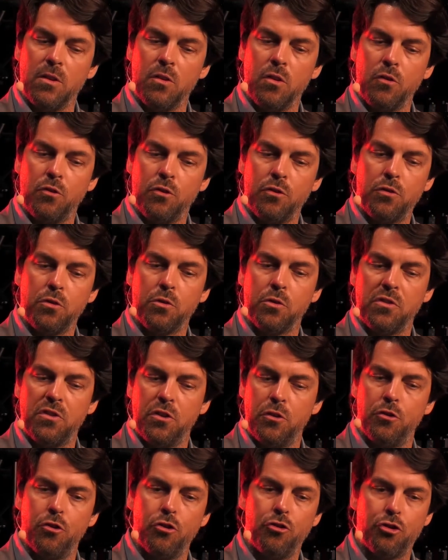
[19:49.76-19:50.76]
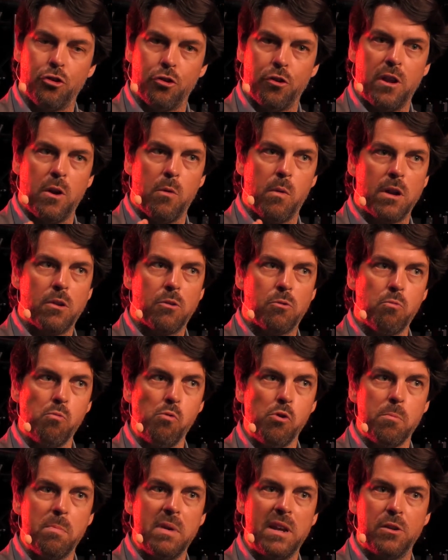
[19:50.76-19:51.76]
Just to continue the journey, what
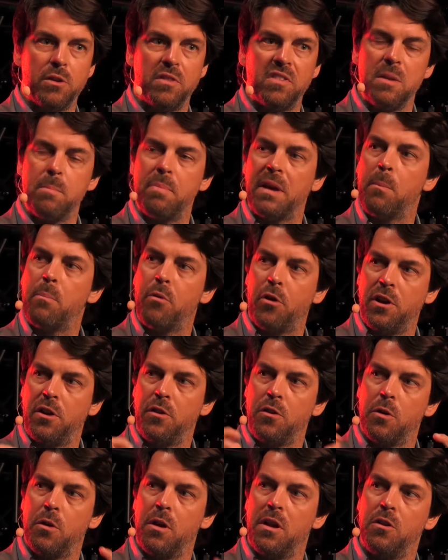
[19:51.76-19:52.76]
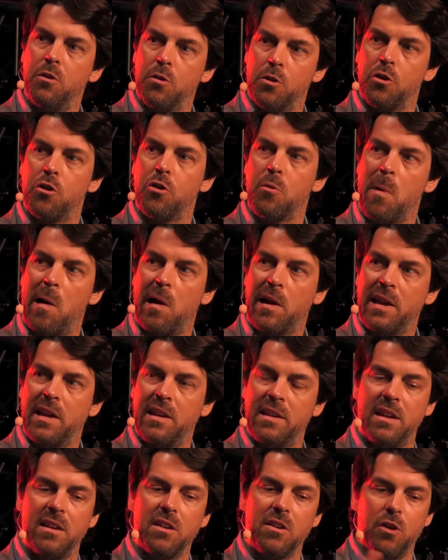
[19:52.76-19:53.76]
would be the tipping point in your go-to-market
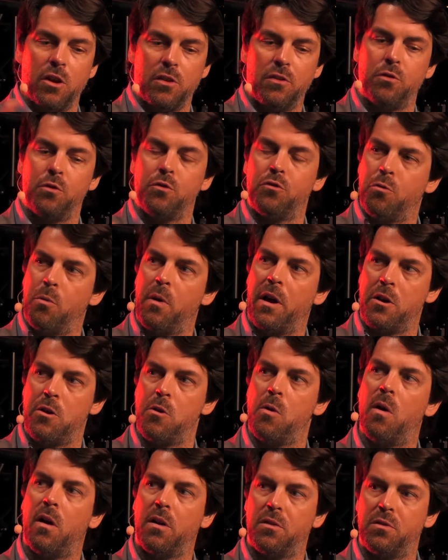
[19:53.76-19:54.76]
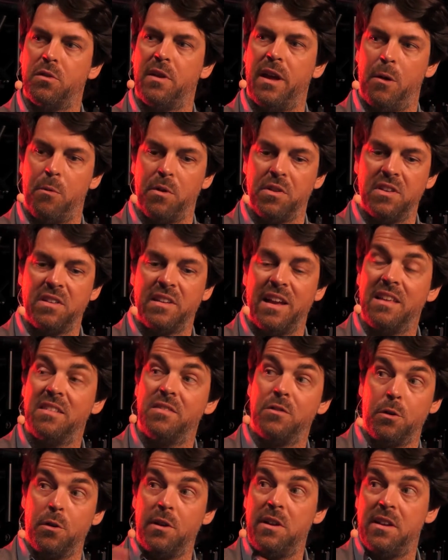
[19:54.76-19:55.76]
that got you to where you are today? Was it as
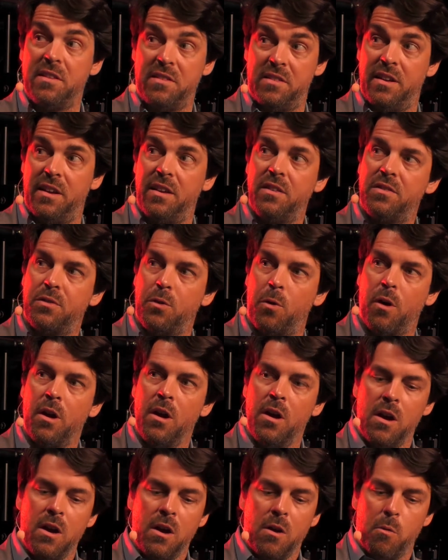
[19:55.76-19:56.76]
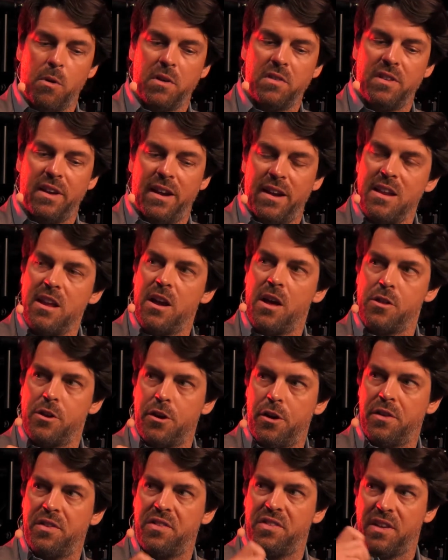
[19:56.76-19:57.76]
early as this, or was there any
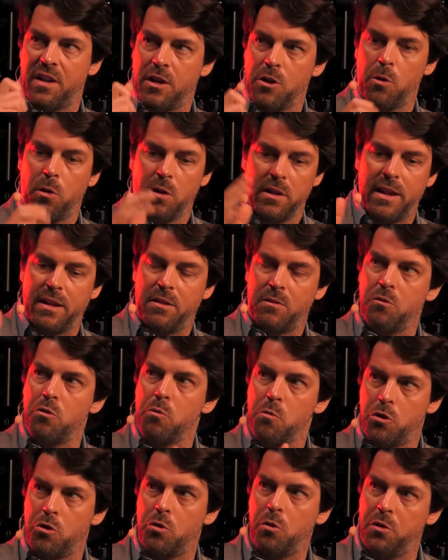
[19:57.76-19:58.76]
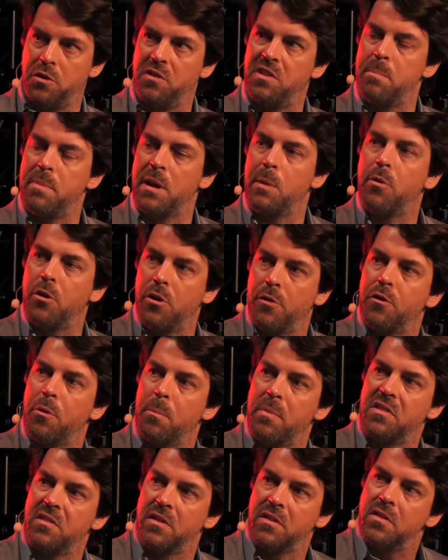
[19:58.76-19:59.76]
other signal that you would call the tipping point of your
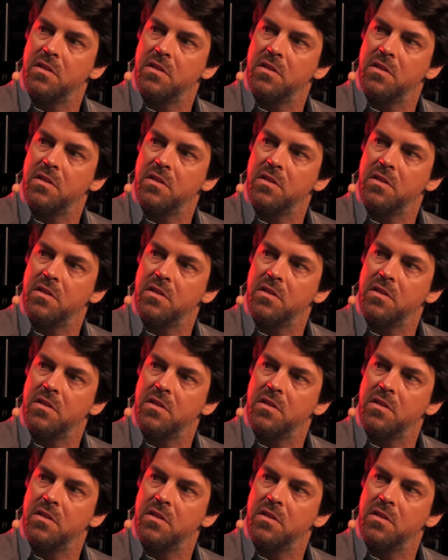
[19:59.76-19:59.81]
business?